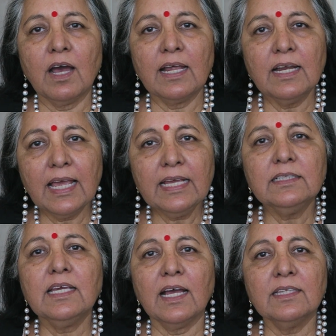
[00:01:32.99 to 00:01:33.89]

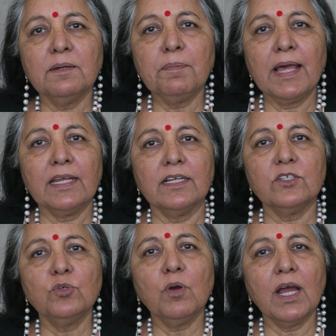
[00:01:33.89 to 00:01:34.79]
unlike the other
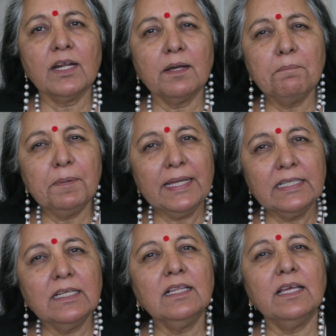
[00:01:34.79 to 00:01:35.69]
planets who are
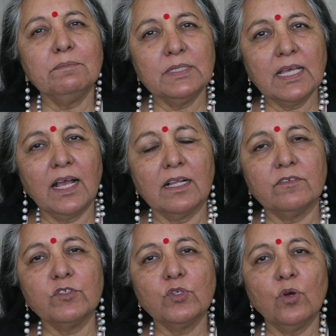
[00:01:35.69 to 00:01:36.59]
complete in
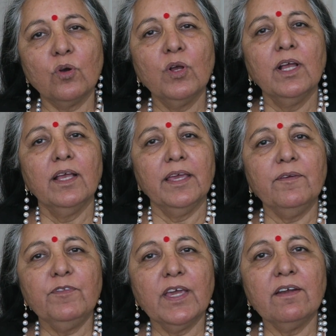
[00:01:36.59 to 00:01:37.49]
themselves, so
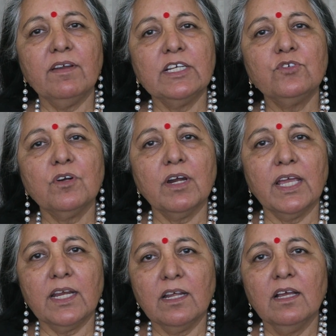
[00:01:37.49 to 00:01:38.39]
if they're
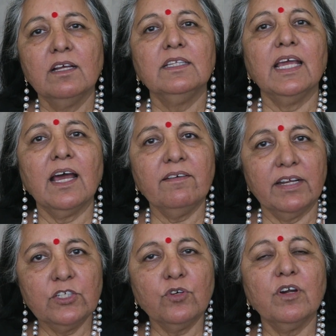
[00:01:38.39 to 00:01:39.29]
retrograde, they are
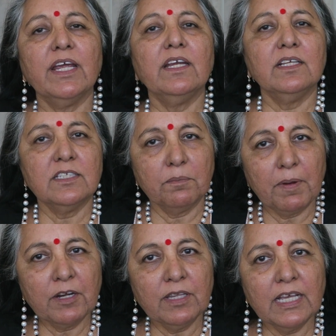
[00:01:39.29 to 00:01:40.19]
retrograde, it's
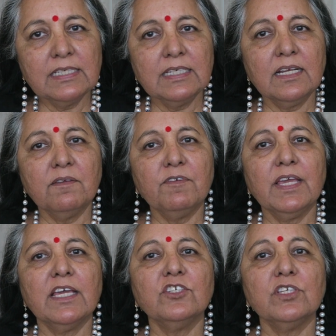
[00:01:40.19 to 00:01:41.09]
about their
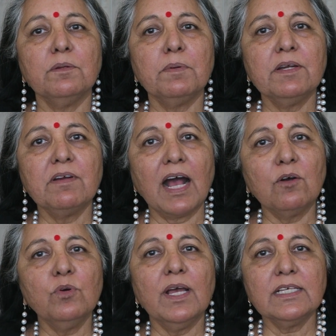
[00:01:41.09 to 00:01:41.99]
signification. But
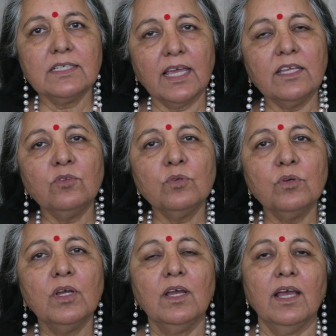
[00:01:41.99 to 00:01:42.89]
Rahu has
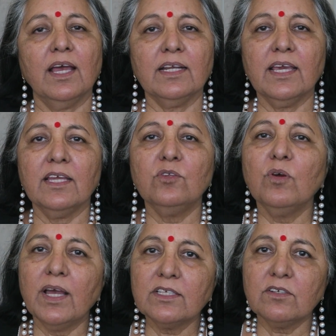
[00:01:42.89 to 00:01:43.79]
Ketu and
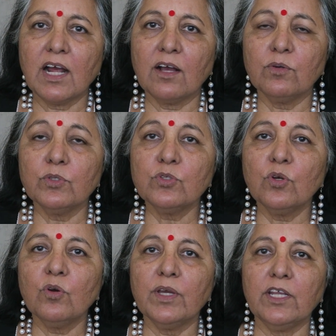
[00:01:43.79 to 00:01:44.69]
Ketu has Rahu.
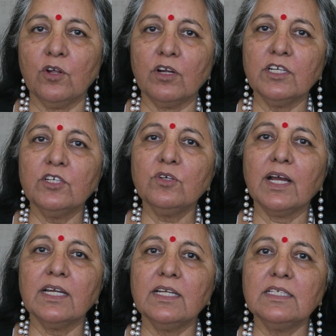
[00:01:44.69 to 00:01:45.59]
So in order to
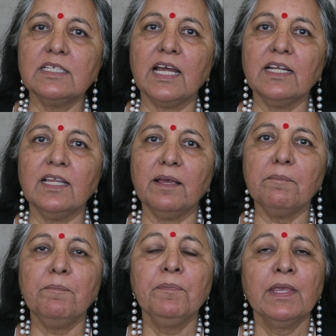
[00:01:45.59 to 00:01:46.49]
understand
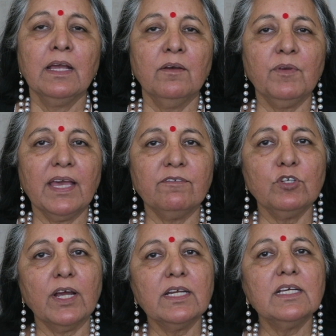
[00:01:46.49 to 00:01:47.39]
them, we have
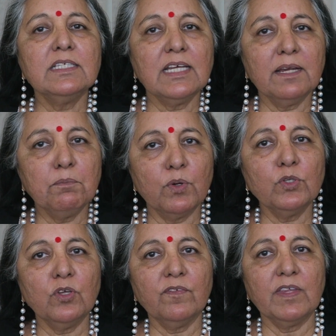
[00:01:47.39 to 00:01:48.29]
to understand
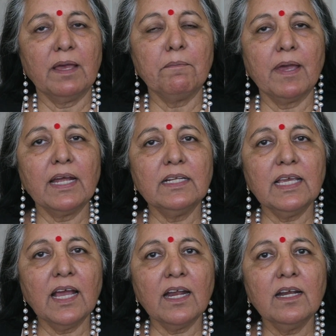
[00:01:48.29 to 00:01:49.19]
both of them. And
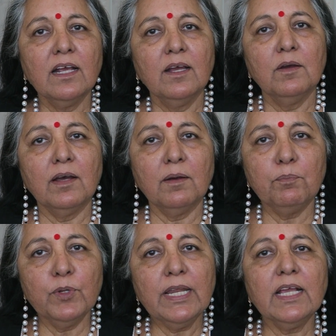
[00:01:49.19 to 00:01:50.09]
they are
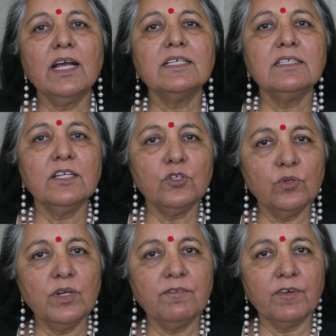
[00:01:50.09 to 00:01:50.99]
pulling us in
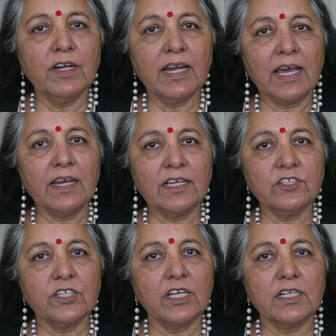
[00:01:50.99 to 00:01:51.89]
two different
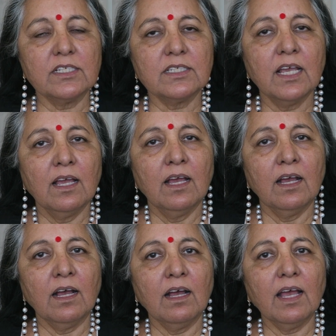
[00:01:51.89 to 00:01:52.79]
directions.
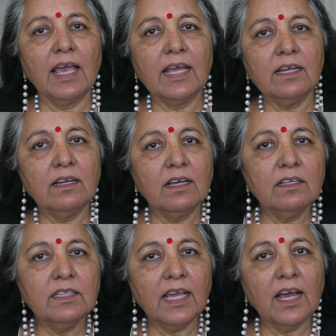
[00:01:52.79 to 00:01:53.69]

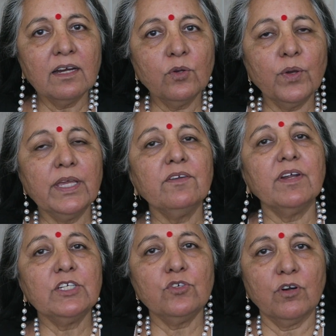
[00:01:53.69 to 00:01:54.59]
They are going
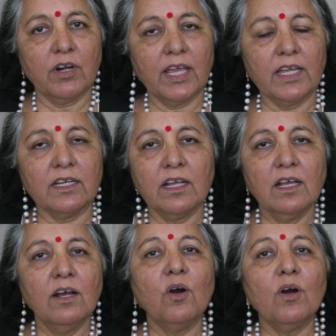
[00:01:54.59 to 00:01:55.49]
retrograde
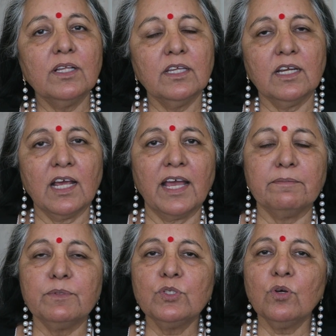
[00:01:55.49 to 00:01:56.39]
all the
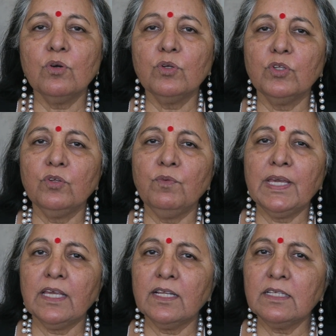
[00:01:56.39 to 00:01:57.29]
time. So
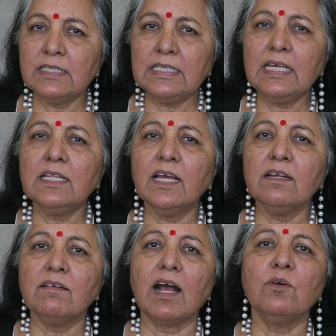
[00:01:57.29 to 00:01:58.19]
we can see
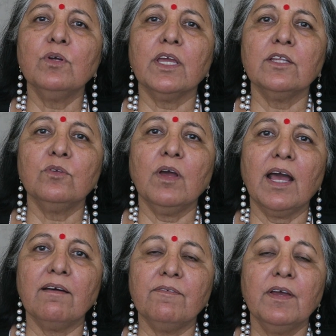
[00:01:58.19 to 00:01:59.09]
that Rahu Ketu
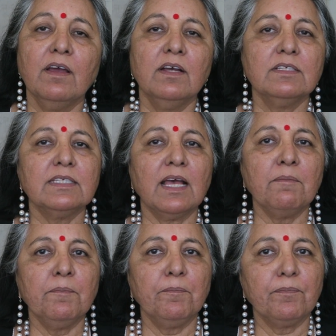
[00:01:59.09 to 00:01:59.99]
have
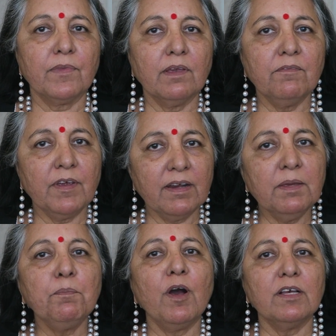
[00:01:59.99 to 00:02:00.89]
some
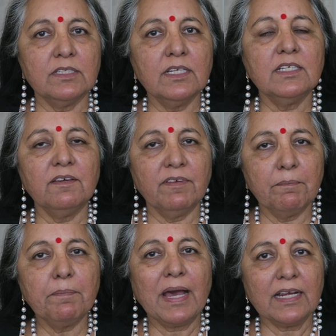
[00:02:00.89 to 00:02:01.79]
very positive
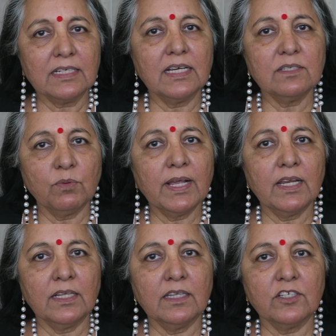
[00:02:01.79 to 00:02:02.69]
impact as
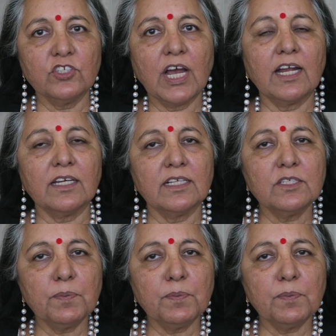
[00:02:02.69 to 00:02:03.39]
well in the chart. And